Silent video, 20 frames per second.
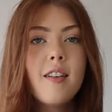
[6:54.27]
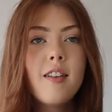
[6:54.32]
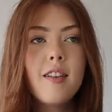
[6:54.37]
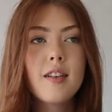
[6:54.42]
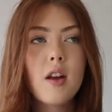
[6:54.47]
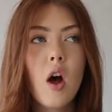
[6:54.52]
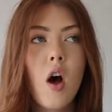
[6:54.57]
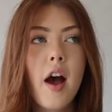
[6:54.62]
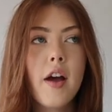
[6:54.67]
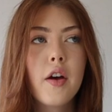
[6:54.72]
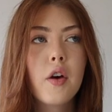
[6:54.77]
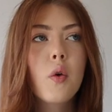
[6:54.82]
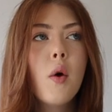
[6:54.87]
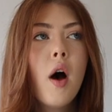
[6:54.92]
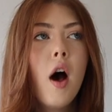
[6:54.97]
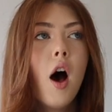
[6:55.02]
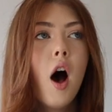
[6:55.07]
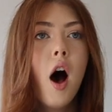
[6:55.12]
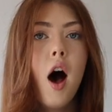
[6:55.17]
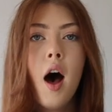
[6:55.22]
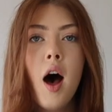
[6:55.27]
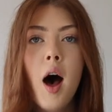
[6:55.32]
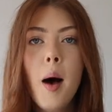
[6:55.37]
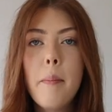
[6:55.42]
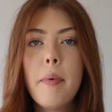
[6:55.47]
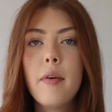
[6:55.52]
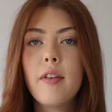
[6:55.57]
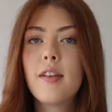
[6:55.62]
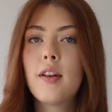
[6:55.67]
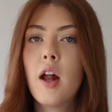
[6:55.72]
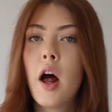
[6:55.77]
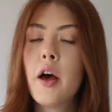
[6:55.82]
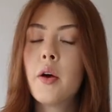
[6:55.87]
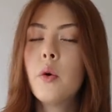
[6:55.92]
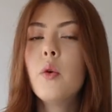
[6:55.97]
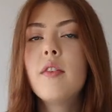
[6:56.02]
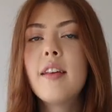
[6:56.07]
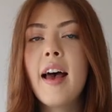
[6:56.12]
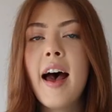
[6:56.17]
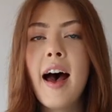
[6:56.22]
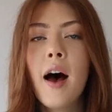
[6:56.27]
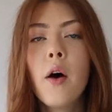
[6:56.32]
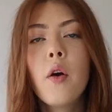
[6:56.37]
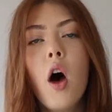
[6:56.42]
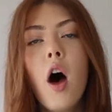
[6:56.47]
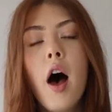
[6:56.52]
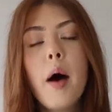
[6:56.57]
style up, style down.